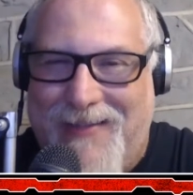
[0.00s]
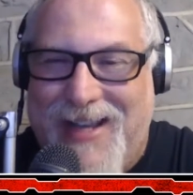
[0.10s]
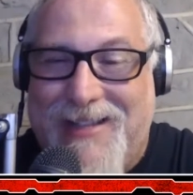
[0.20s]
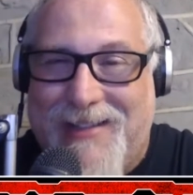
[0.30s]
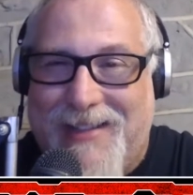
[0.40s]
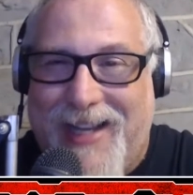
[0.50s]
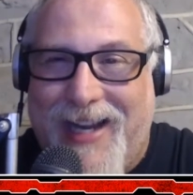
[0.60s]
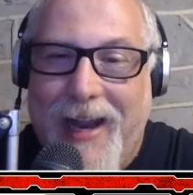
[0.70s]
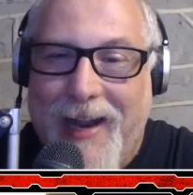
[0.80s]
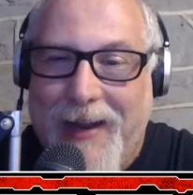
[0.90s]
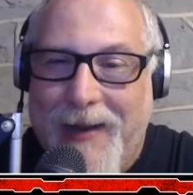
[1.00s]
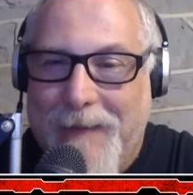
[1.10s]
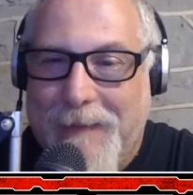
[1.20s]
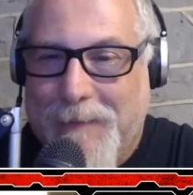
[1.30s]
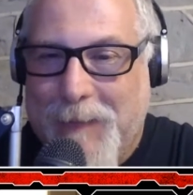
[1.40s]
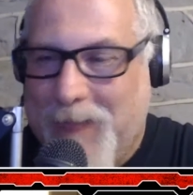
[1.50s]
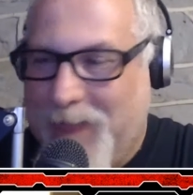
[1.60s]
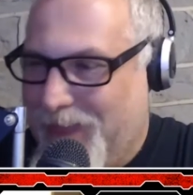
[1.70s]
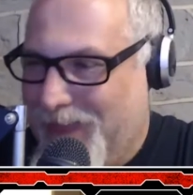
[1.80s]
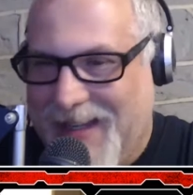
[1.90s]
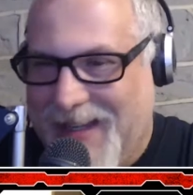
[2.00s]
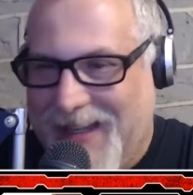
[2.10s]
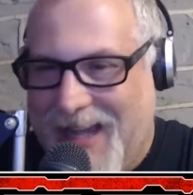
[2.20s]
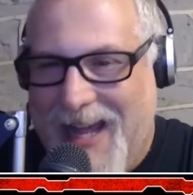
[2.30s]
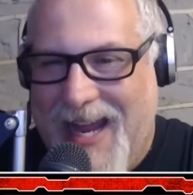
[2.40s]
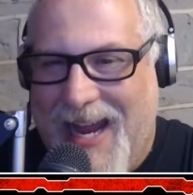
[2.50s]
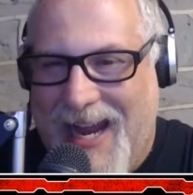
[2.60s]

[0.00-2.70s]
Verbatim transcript: he just wanted to sneak a piece of bacon